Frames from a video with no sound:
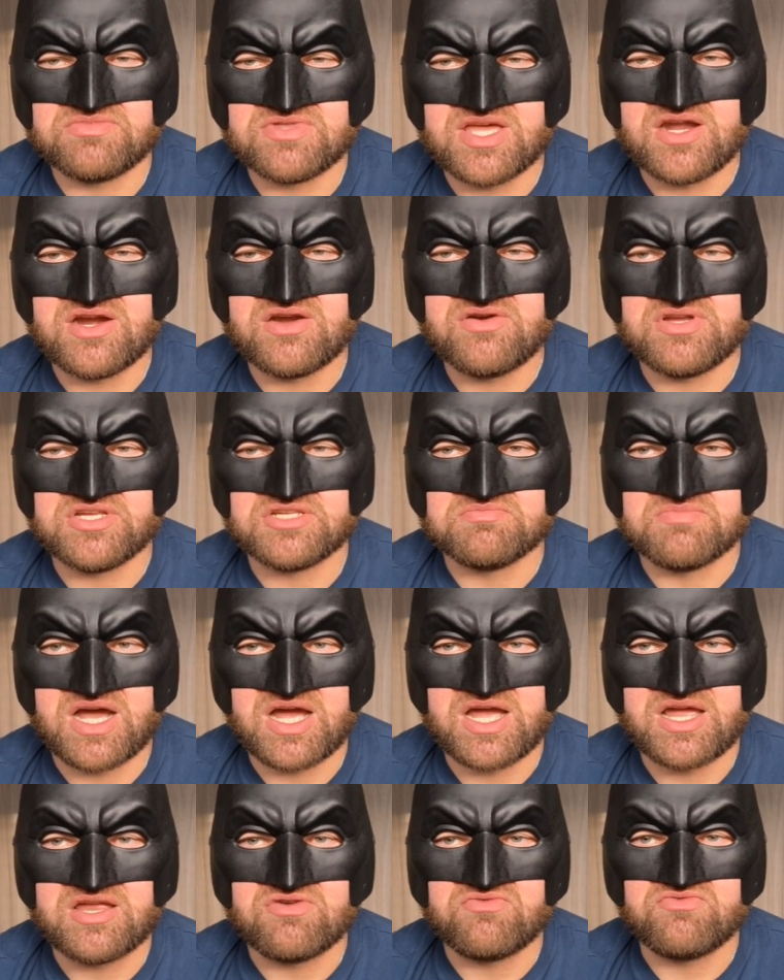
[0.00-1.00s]
There is
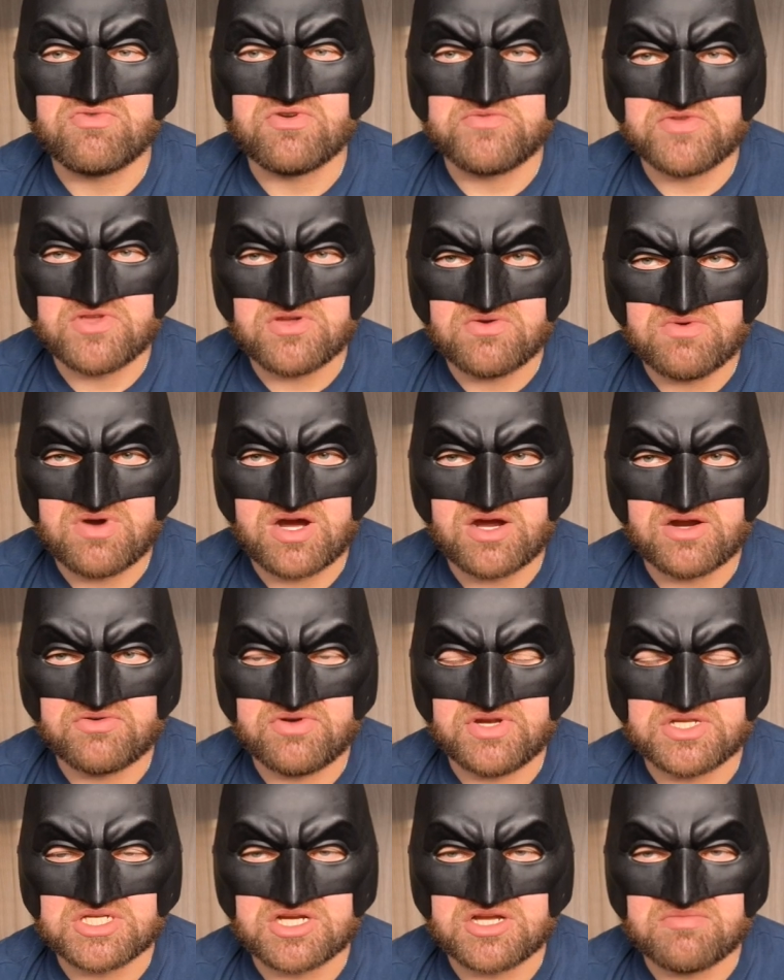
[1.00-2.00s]
my review on
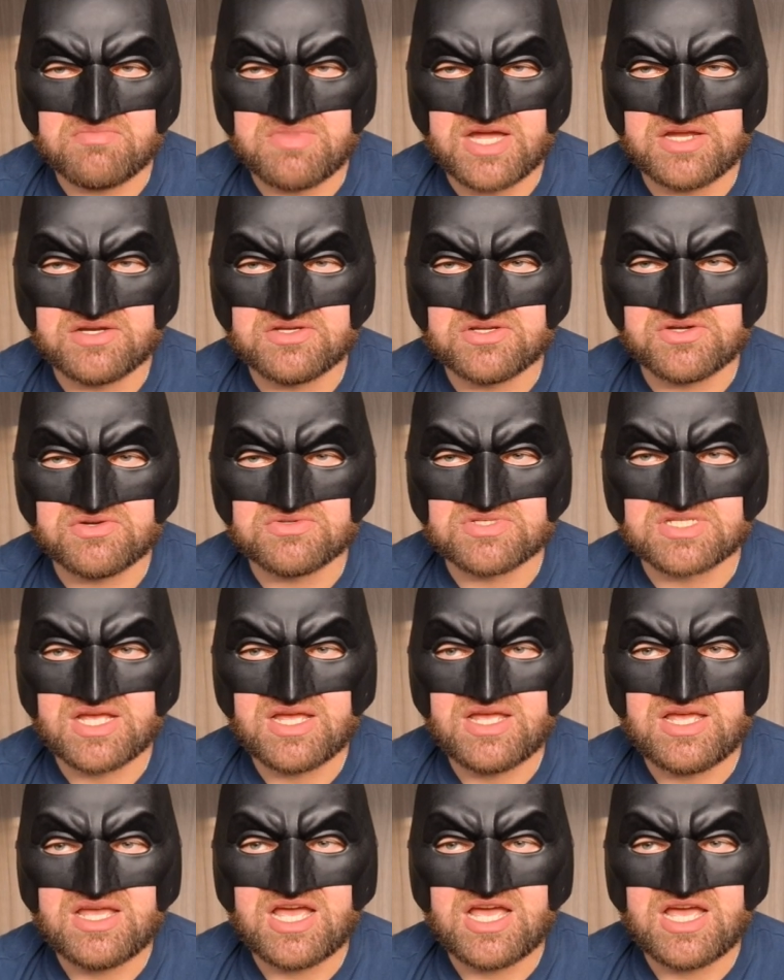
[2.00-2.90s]
Creature Commandos.